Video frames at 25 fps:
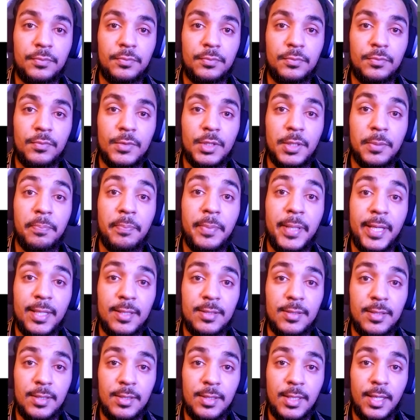the
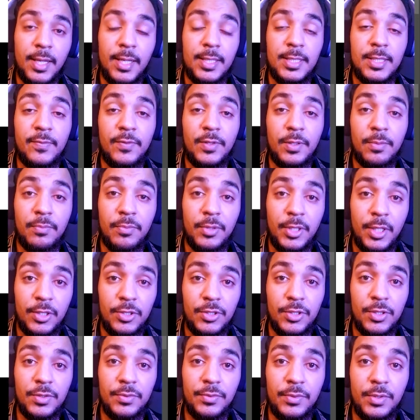pixel size of the brush,
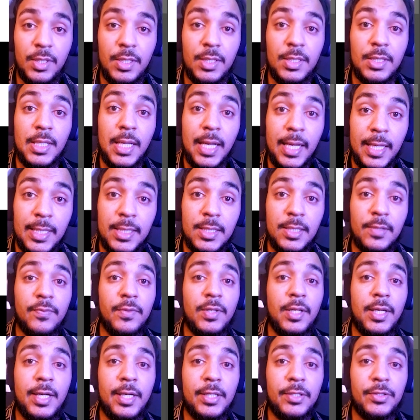the size of the
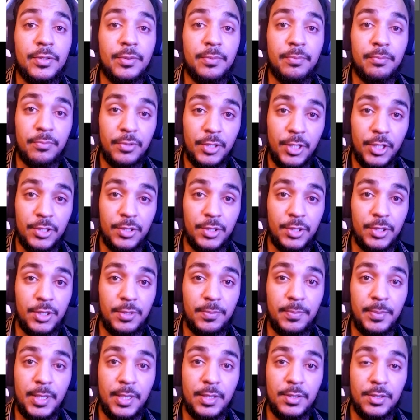actual brush that you're
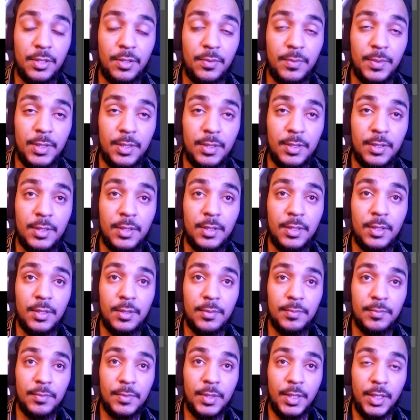painting with.
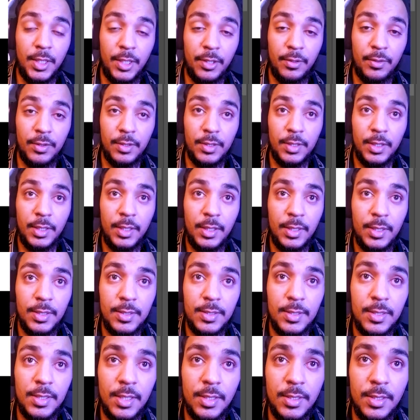Currently,
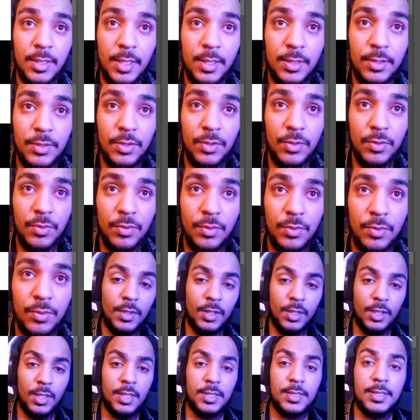it's set to
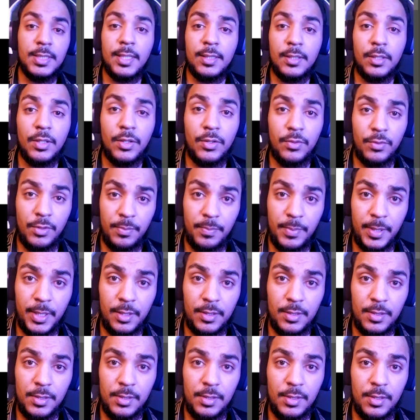3
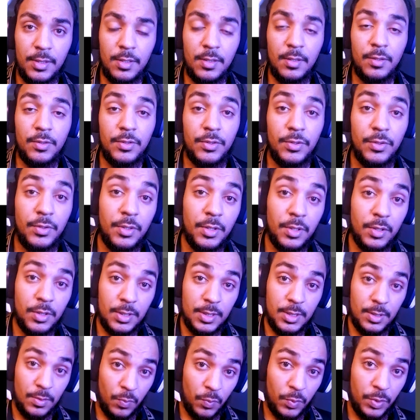pixels. You
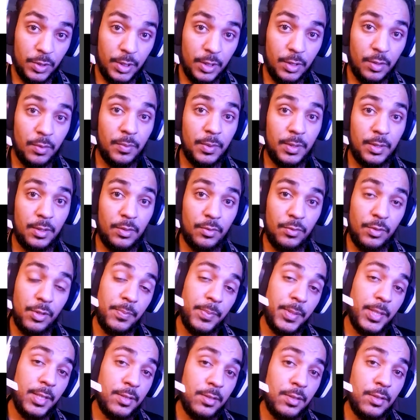can work with 3
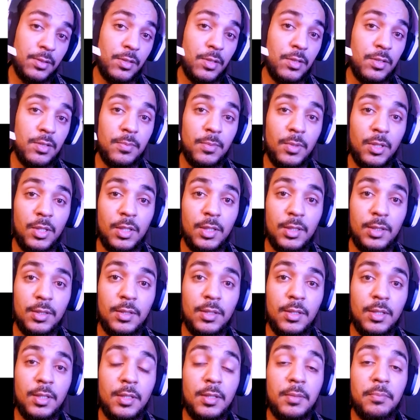pixels or smaller
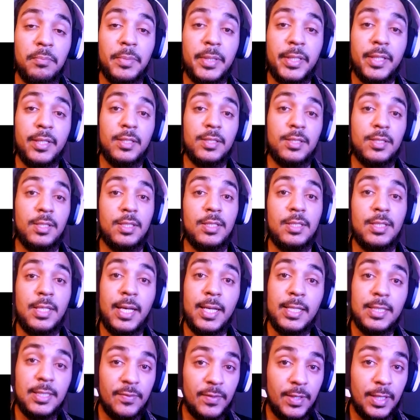because the size
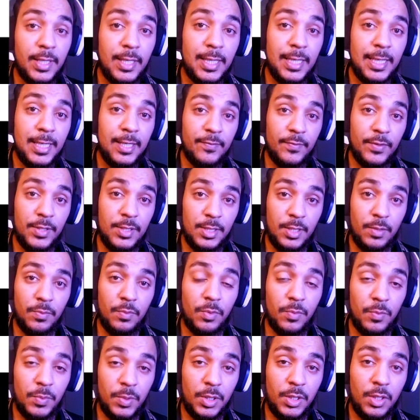of the canvas that we're
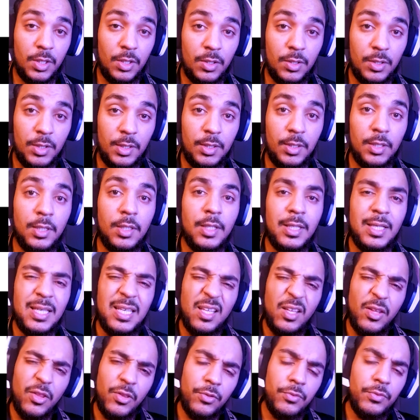working on,
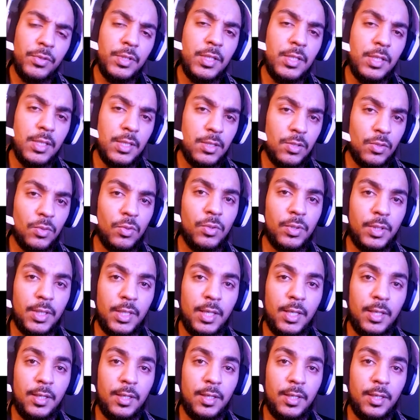3 is okay.